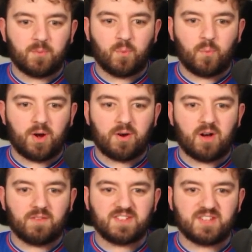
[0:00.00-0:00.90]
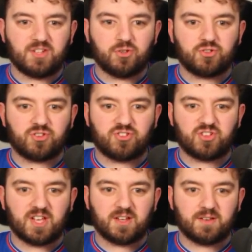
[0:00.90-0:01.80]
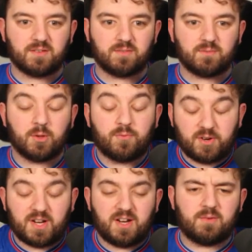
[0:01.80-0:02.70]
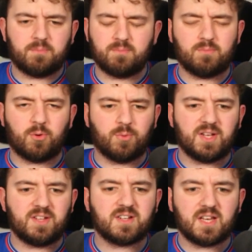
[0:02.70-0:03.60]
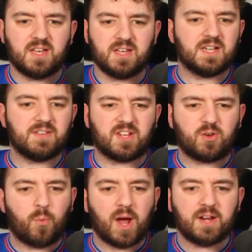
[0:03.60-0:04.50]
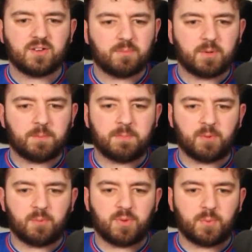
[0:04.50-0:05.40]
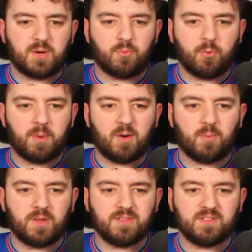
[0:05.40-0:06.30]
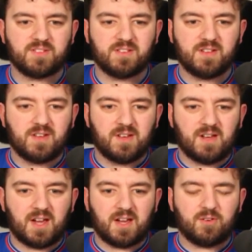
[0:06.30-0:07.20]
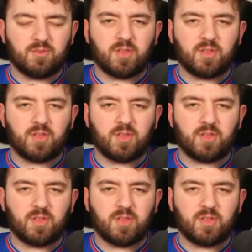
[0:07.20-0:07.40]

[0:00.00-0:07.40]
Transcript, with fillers: we're obviously used to seeing well over here more recently. I've seen quite a number of people with the wee robot ones. Uh, you know the